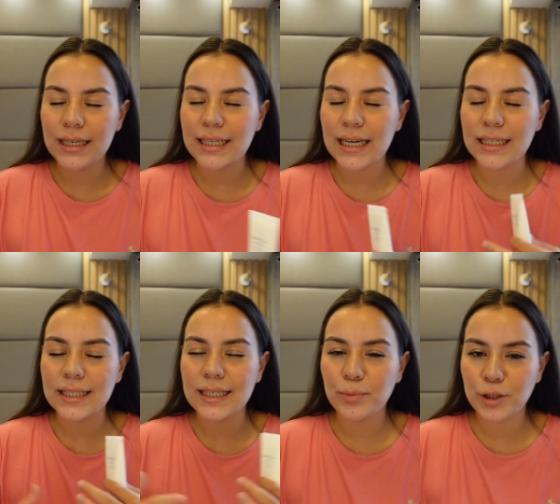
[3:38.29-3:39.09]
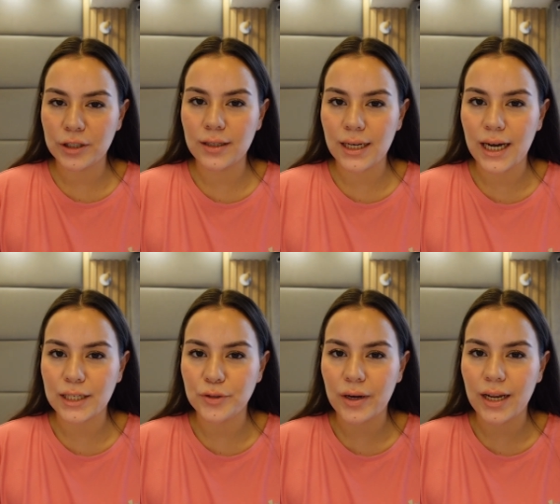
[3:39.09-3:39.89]
is exceptionally
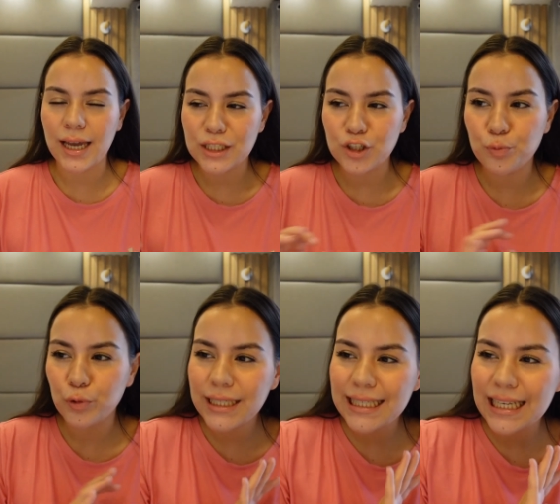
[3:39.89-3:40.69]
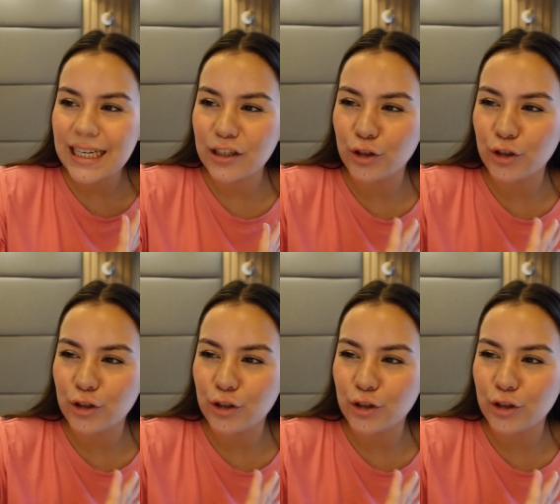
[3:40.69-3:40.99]
hydrating, spreads like a